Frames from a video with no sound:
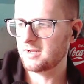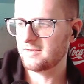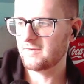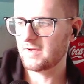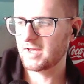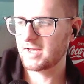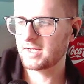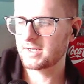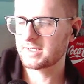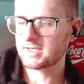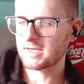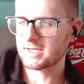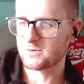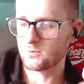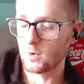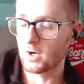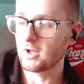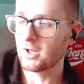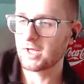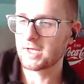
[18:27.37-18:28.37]
Vance as
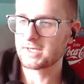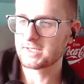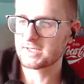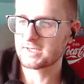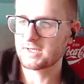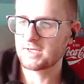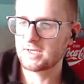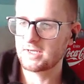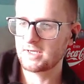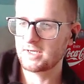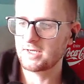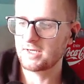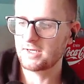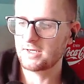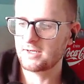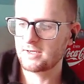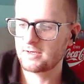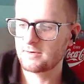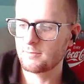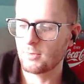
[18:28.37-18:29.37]
well as the
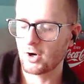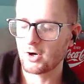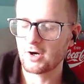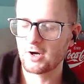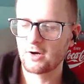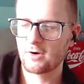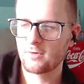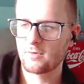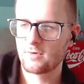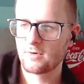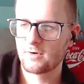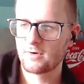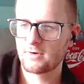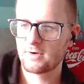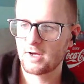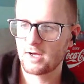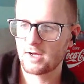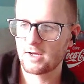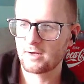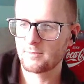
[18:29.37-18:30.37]
Marco
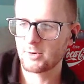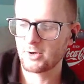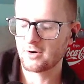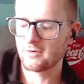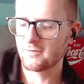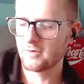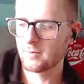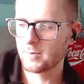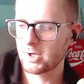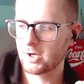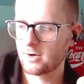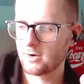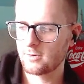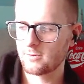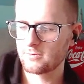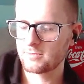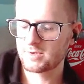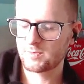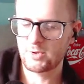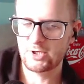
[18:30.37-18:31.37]
Rubio
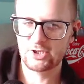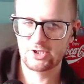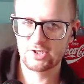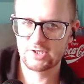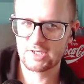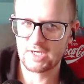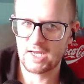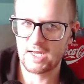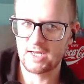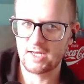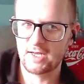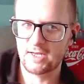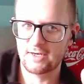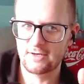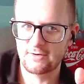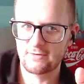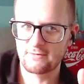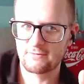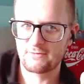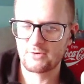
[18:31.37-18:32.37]
speeches
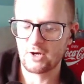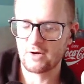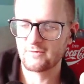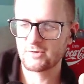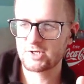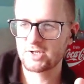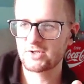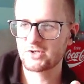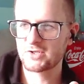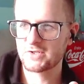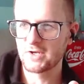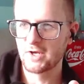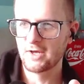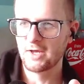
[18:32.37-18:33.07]
and conversations,